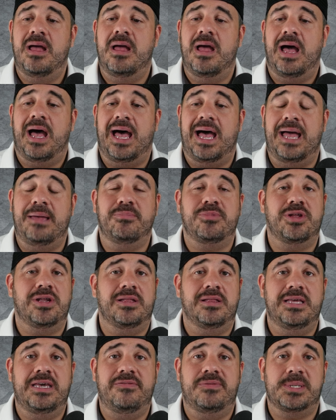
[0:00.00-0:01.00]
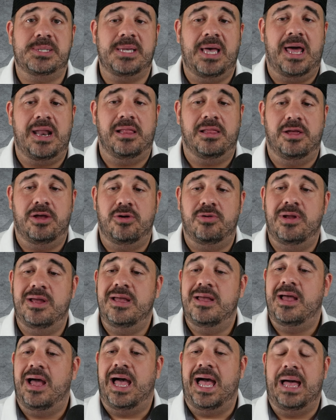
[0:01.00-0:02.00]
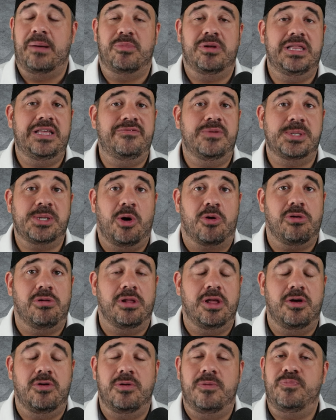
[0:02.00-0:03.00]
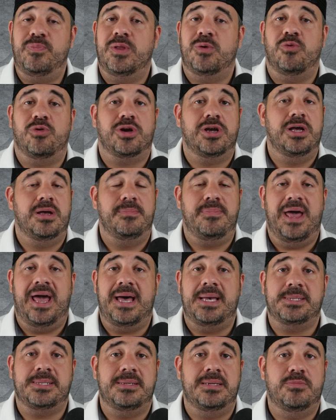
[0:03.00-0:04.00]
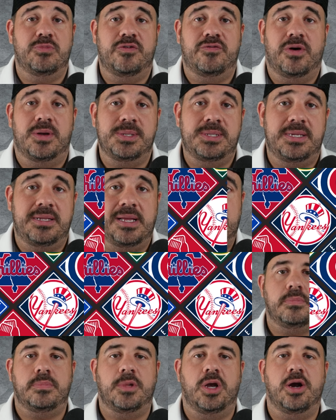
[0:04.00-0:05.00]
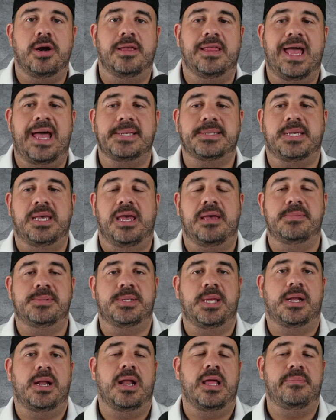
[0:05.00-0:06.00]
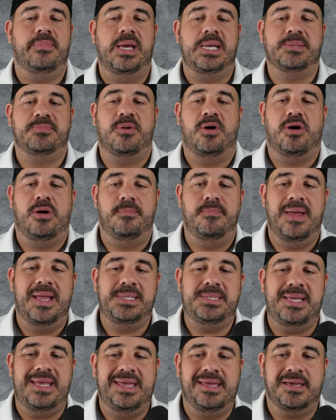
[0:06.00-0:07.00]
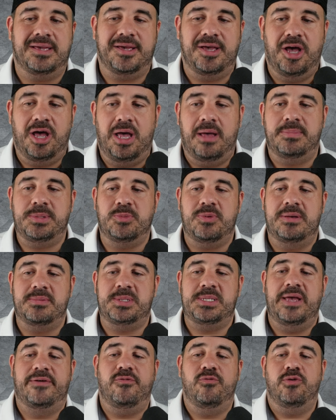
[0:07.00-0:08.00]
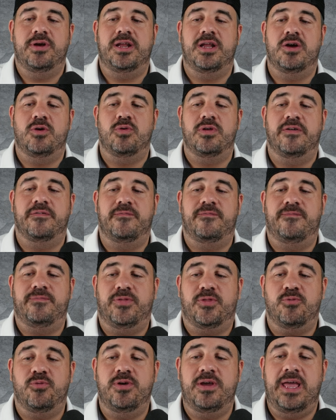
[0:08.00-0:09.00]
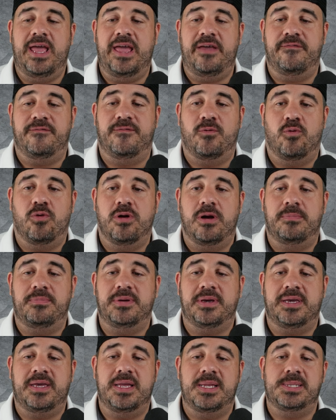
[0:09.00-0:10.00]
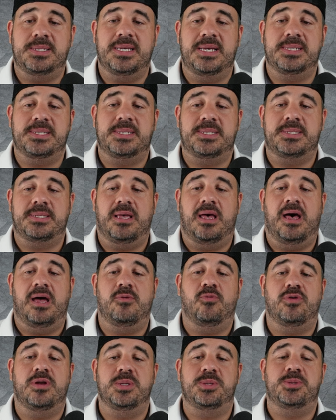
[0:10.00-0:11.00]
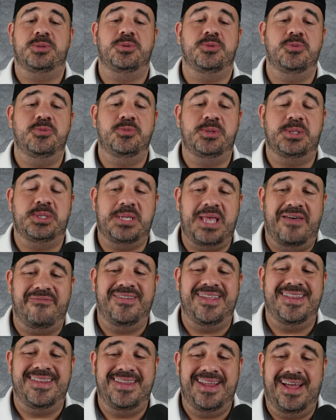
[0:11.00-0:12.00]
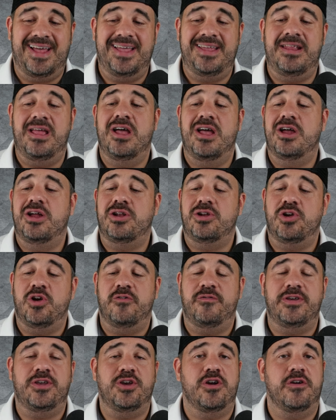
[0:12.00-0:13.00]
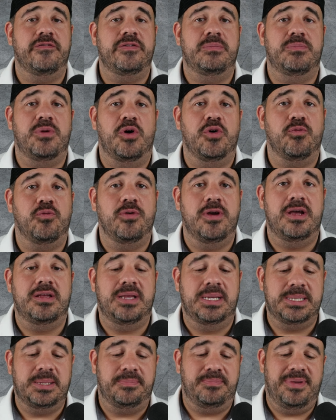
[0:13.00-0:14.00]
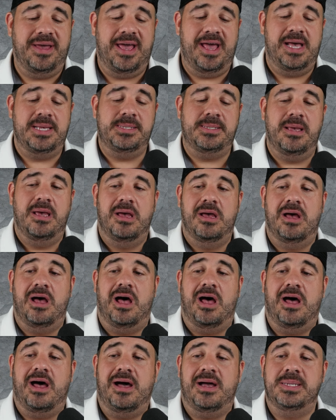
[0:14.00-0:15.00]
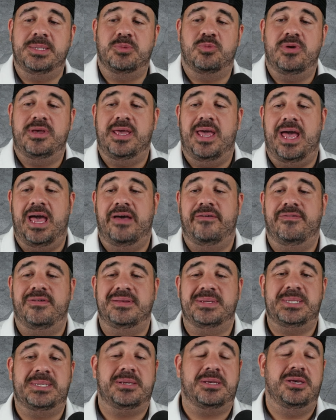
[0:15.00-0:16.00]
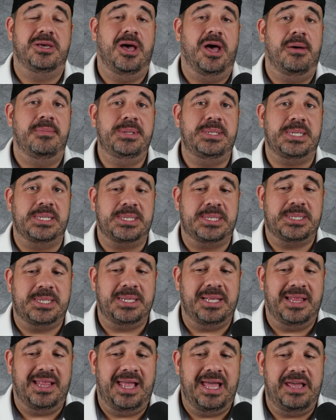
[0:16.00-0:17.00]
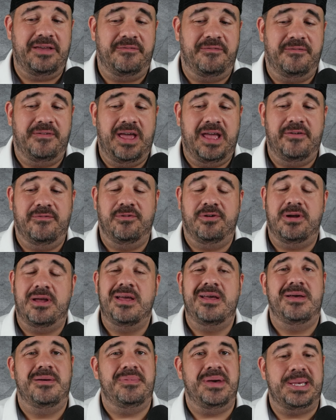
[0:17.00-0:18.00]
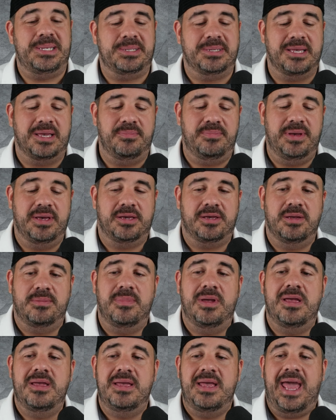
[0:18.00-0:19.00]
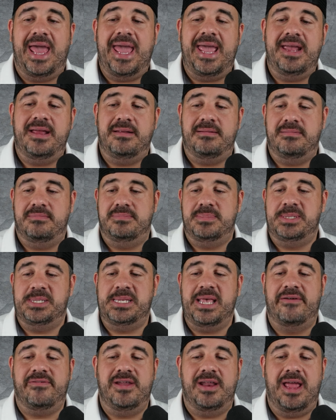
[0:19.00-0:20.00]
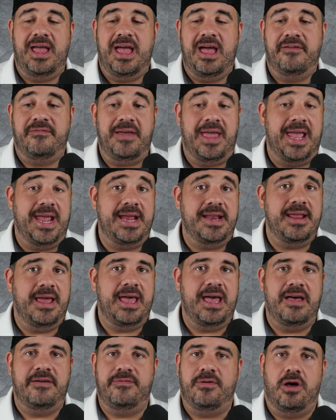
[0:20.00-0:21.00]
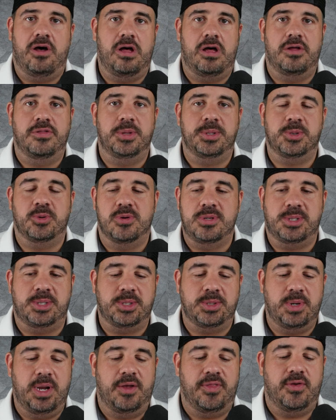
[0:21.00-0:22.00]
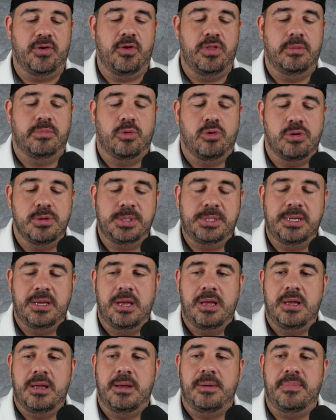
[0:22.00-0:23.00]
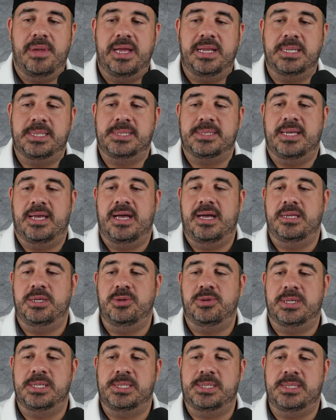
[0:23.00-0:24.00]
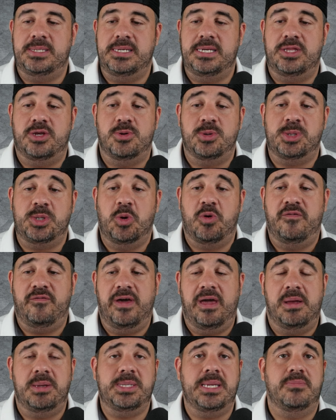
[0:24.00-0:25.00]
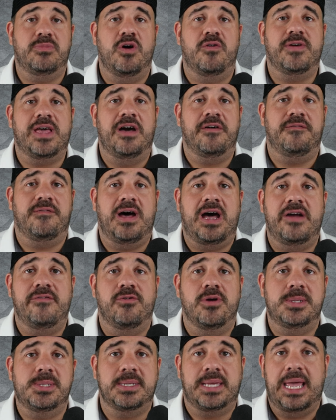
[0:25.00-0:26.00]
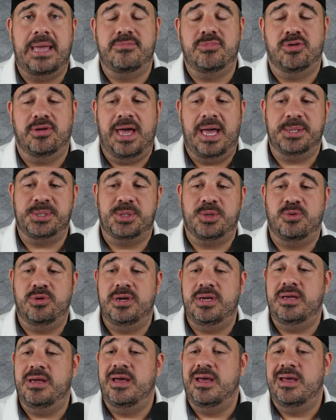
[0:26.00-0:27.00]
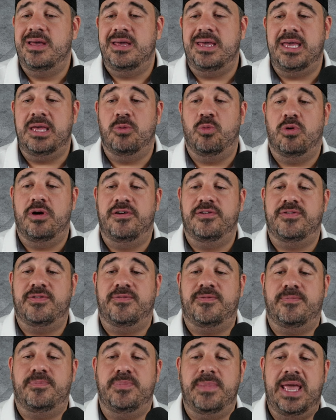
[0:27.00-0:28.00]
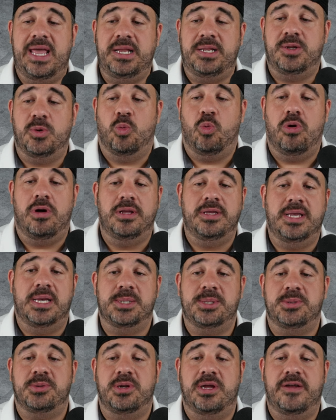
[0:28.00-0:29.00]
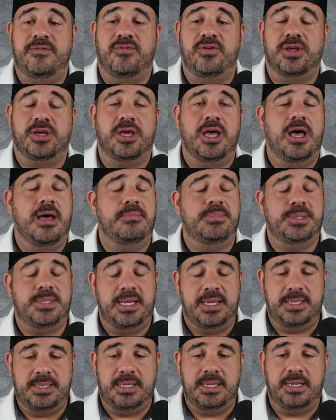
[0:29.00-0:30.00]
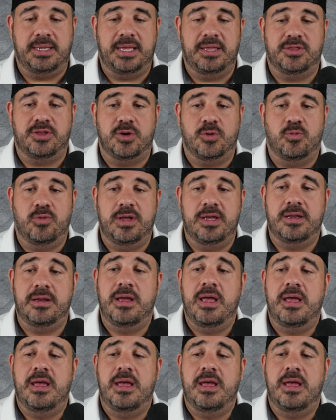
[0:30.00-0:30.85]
I'm going to leave the side alone. I'm going to leave the total alone. We're going to pass and move on to the next game. All right, last game, Sunday Night Baseball, Mets and Cubs. We have Severino with a 3-8-4 up against Assad with a 2-7-9. Nerfy, Yerfy, both red. That's a pass. Odds, we have it. Cubs, a slight favorite. Basically, a pick 'em. 8, 7.5, 8.5. All the choices are out there on the boards. Betting side, you can see there's no advantage. They both got 5 runs a game in the last 3. It was 8-1 yesterday for the Cubs. They did get their win.